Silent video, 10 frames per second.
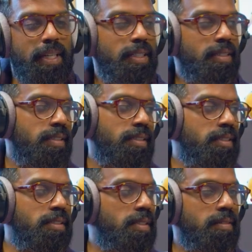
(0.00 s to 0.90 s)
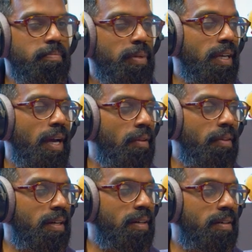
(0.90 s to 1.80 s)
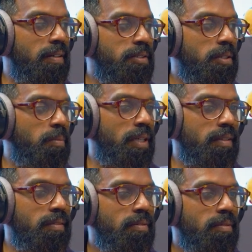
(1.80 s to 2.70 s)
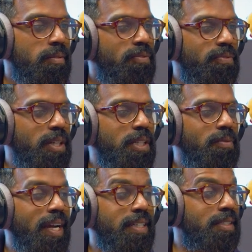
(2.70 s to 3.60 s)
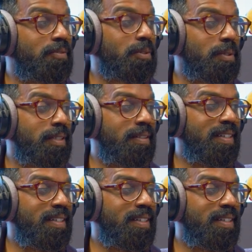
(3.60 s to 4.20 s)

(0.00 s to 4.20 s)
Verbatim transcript: kids to just be how they are. Do you know what I mean? Free range, if you will.